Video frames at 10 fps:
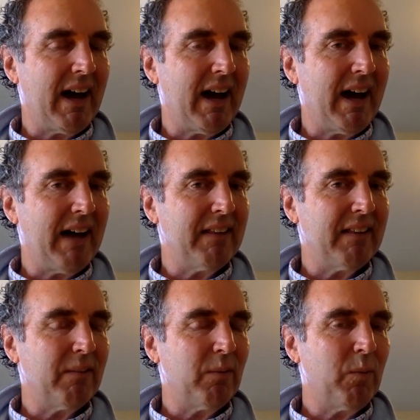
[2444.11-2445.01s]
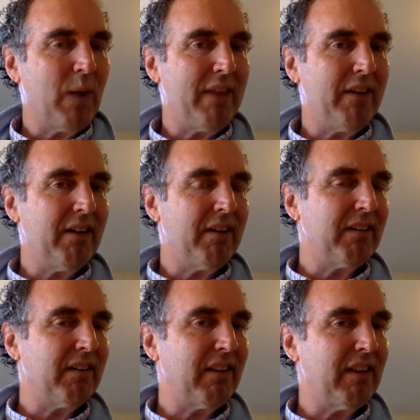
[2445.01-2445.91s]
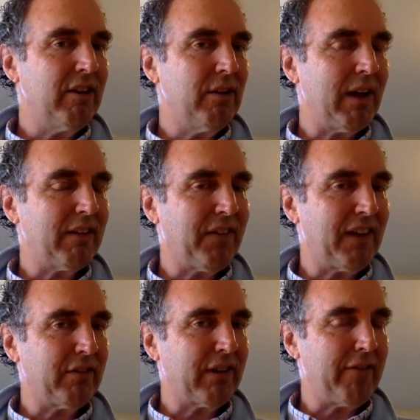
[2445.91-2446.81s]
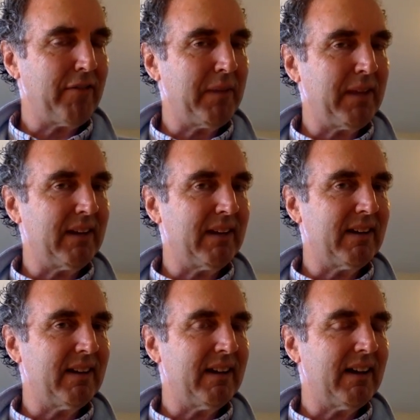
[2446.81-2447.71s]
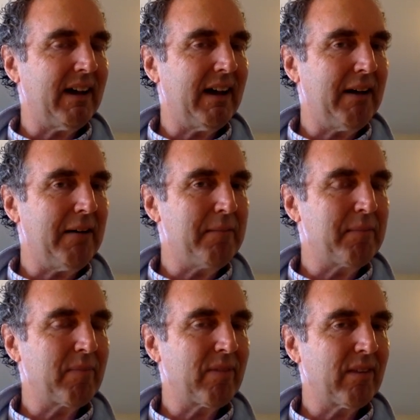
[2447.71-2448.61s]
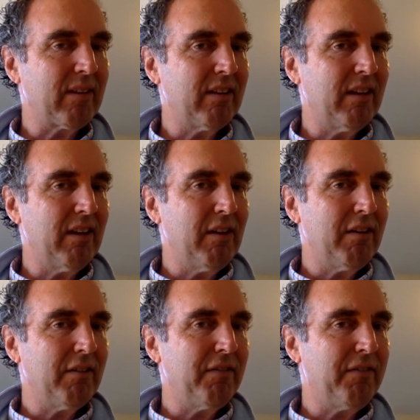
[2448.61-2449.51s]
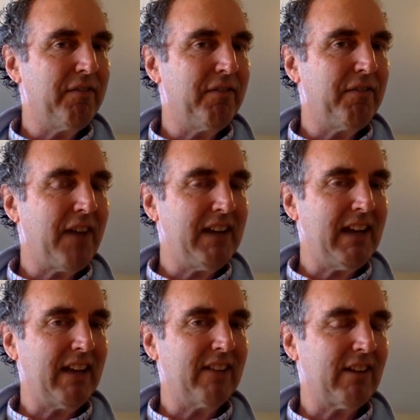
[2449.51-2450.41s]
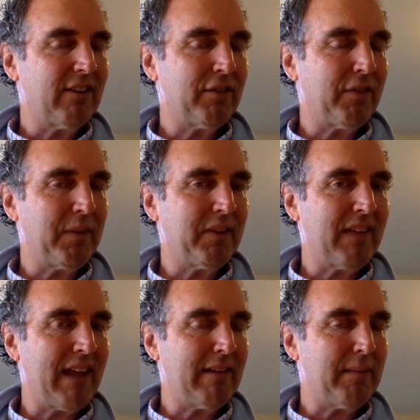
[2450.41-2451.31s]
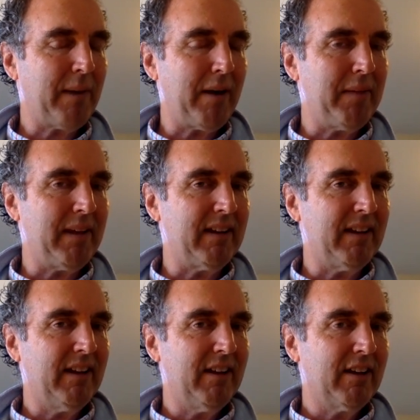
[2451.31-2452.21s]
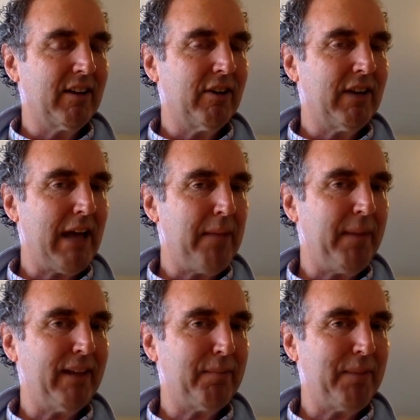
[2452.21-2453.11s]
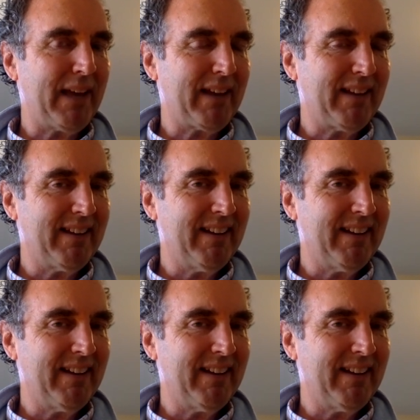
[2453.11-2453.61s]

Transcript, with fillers: Uh, whether the US federal government um, funding, such as from the State Department, could help us pick